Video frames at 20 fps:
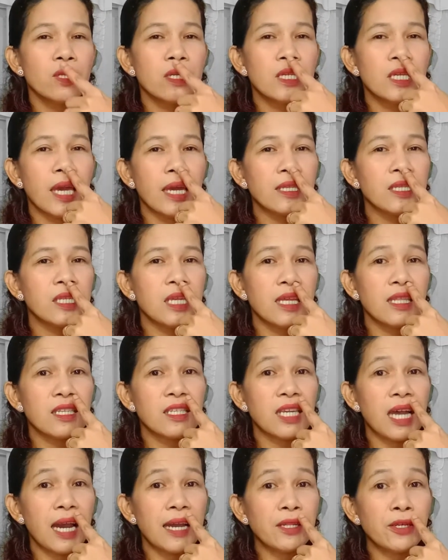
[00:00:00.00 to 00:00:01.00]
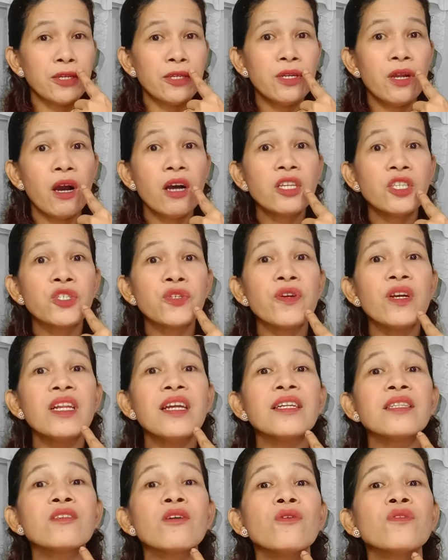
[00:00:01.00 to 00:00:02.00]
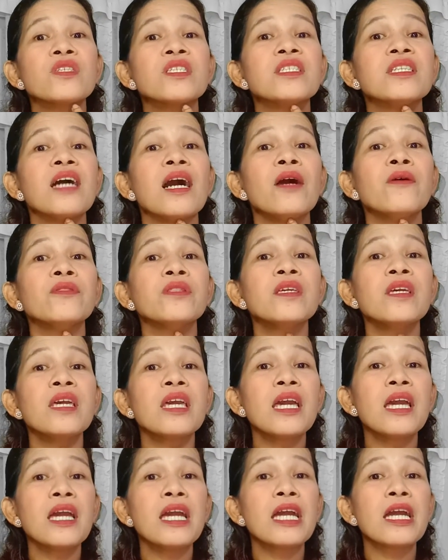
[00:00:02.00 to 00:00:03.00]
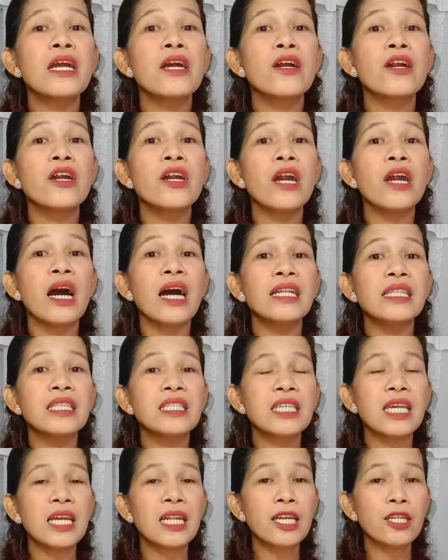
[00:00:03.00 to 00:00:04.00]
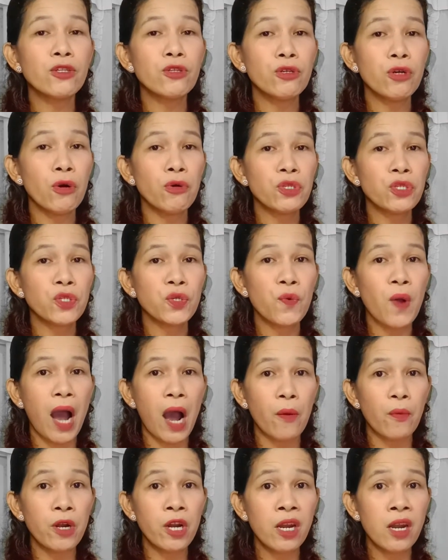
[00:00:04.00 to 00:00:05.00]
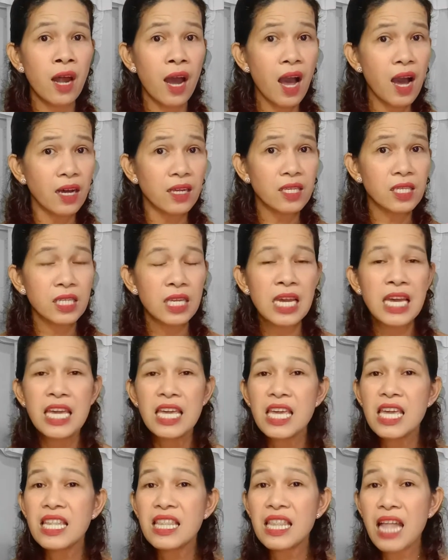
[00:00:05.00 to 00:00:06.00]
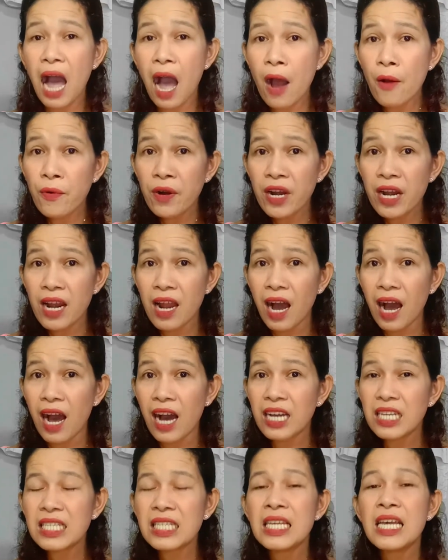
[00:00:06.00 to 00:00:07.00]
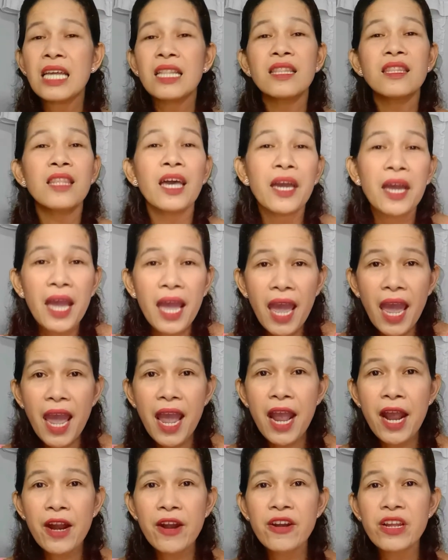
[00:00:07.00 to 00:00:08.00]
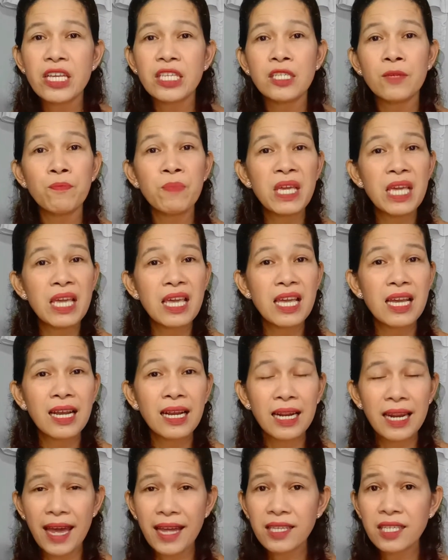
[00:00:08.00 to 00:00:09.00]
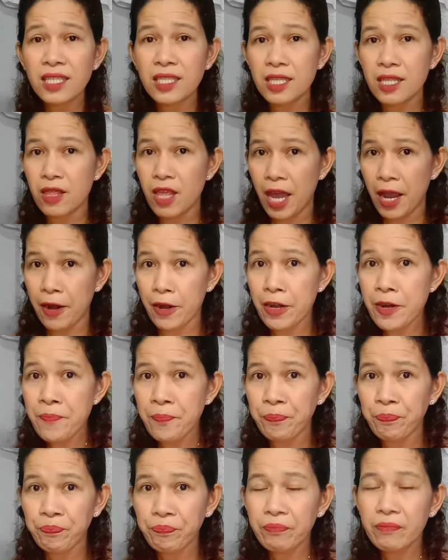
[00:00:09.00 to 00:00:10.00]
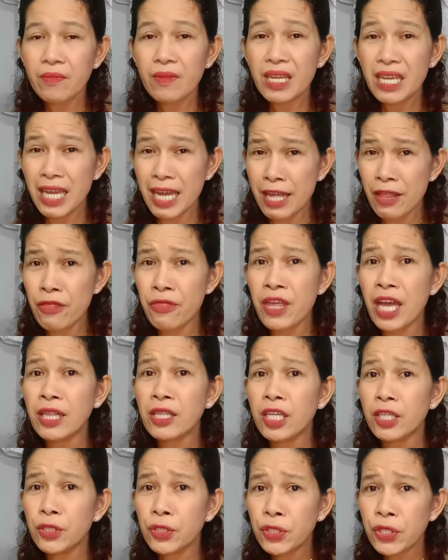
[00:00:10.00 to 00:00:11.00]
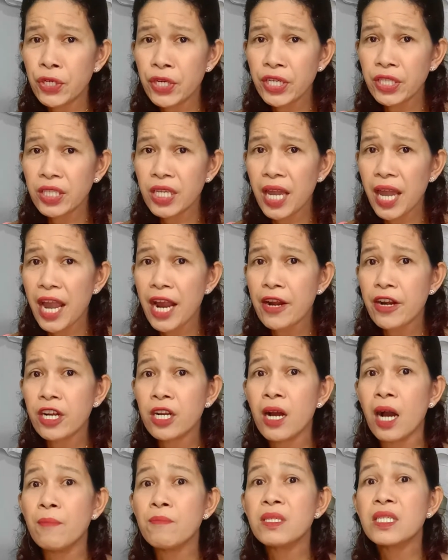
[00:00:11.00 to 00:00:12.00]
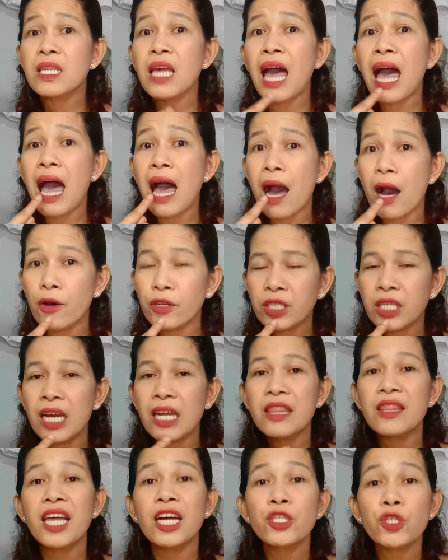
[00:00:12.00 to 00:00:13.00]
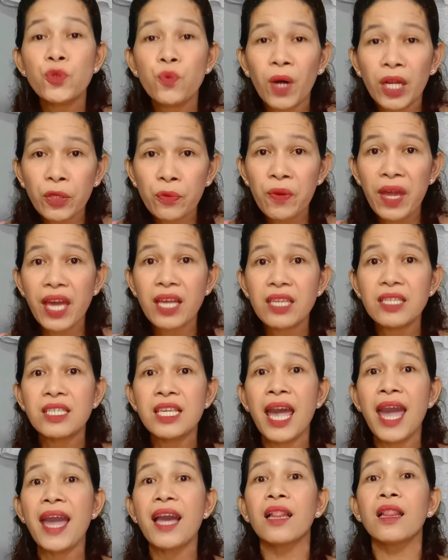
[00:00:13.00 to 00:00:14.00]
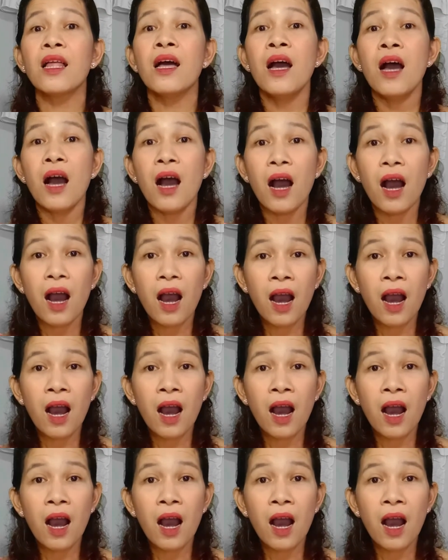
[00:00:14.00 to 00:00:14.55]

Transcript: It gets inside our nostril and goes down here until it goes to our lungs. In our lungs, the air is being cleansed there and then the dirty air comes out. That's what we exhale.